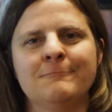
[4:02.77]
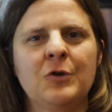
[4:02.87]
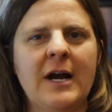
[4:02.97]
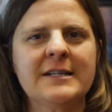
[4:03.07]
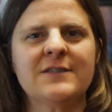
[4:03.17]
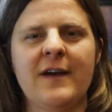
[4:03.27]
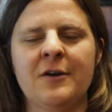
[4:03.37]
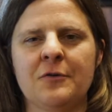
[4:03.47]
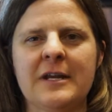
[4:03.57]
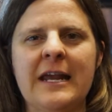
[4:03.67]
grass-fed
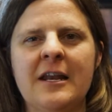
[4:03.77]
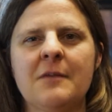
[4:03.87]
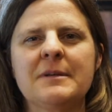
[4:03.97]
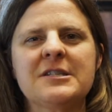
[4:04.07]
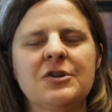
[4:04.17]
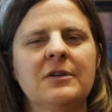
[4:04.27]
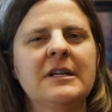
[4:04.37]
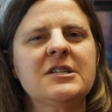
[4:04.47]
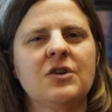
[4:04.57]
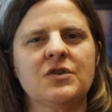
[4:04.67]
and organic, but
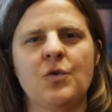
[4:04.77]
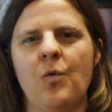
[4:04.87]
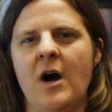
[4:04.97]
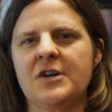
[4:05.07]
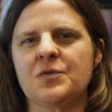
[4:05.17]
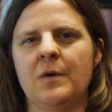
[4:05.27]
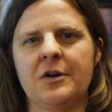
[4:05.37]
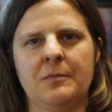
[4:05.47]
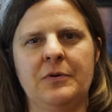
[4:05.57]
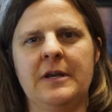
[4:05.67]
certainly start to watch what
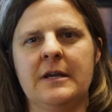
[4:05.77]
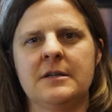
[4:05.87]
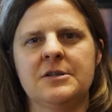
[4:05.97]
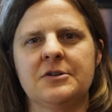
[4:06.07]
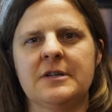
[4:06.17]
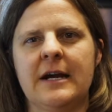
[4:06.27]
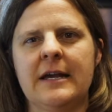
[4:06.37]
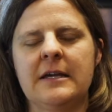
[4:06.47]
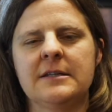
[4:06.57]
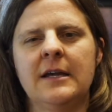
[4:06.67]
you're putting into your
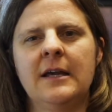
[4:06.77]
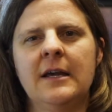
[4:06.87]
diet